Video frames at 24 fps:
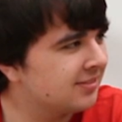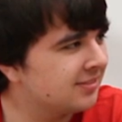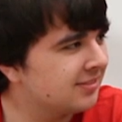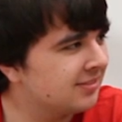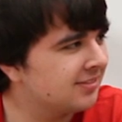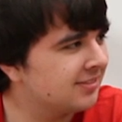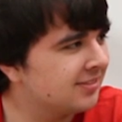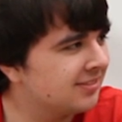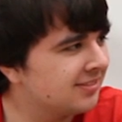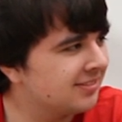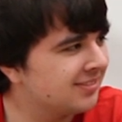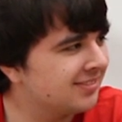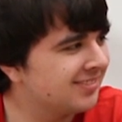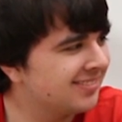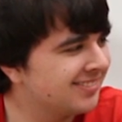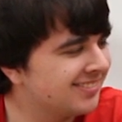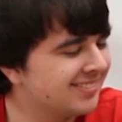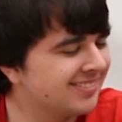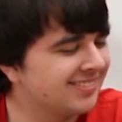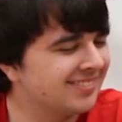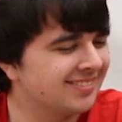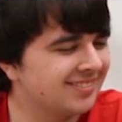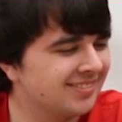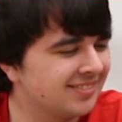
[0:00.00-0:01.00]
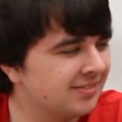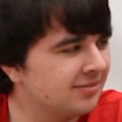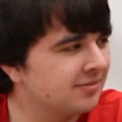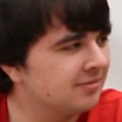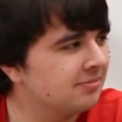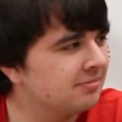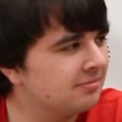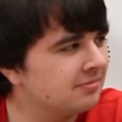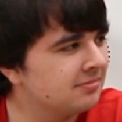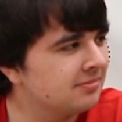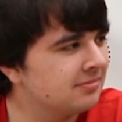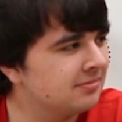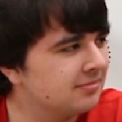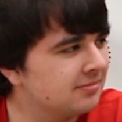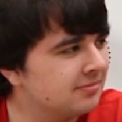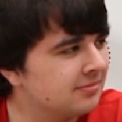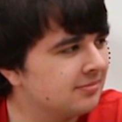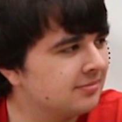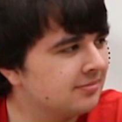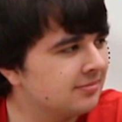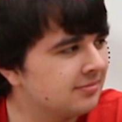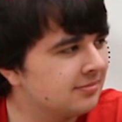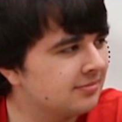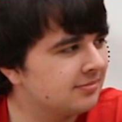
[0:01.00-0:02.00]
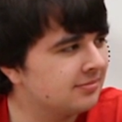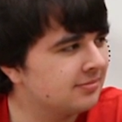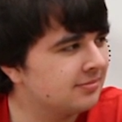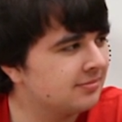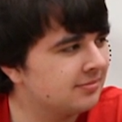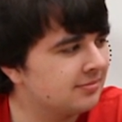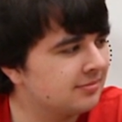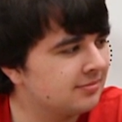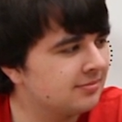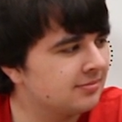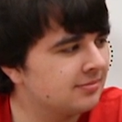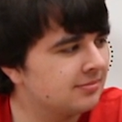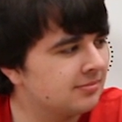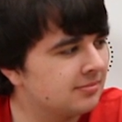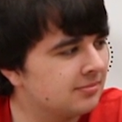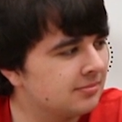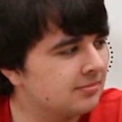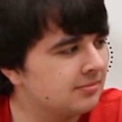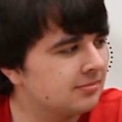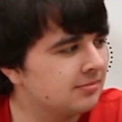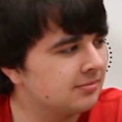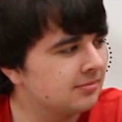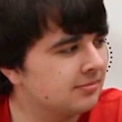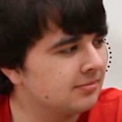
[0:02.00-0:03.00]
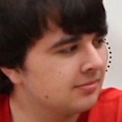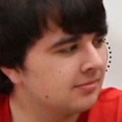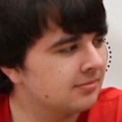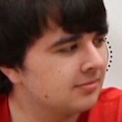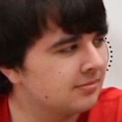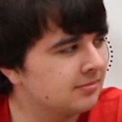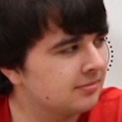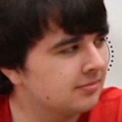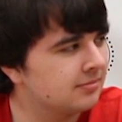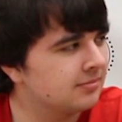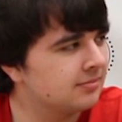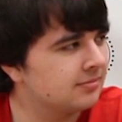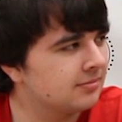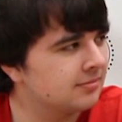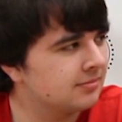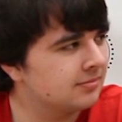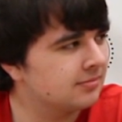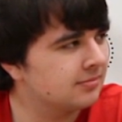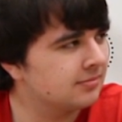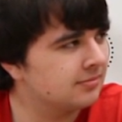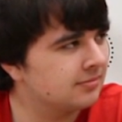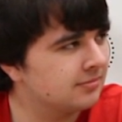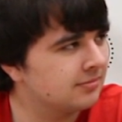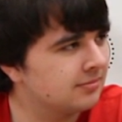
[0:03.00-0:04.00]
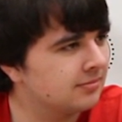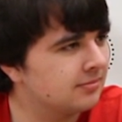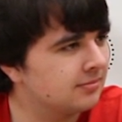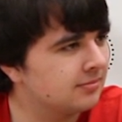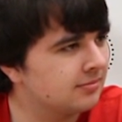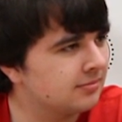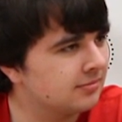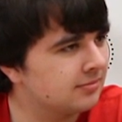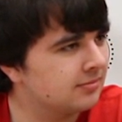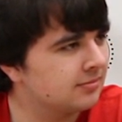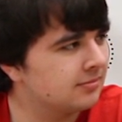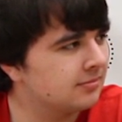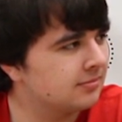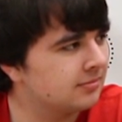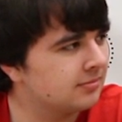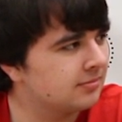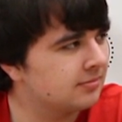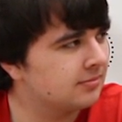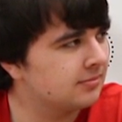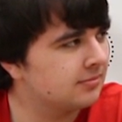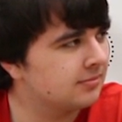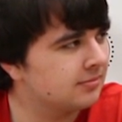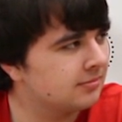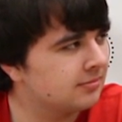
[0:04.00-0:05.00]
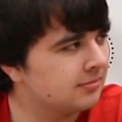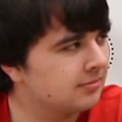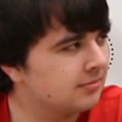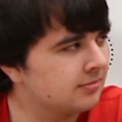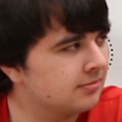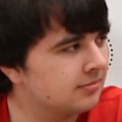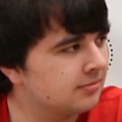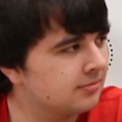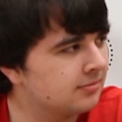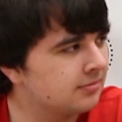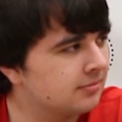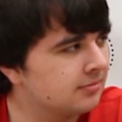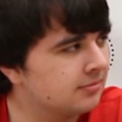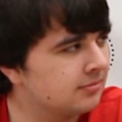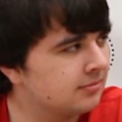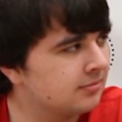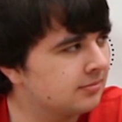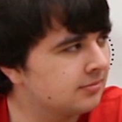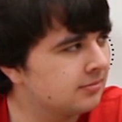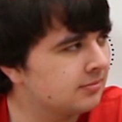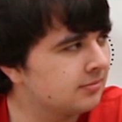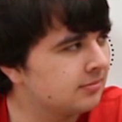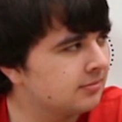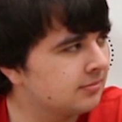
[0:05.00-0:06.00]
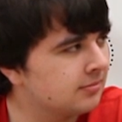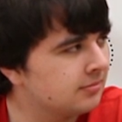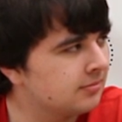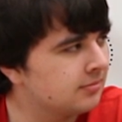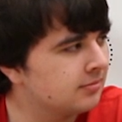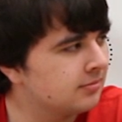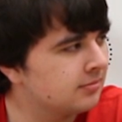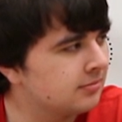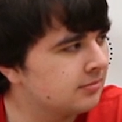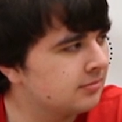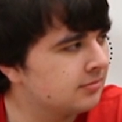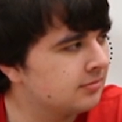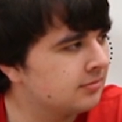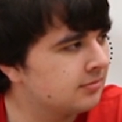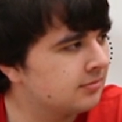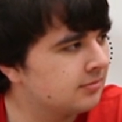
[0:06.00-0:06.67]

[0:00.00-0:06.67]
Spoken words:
This person isn't speaking.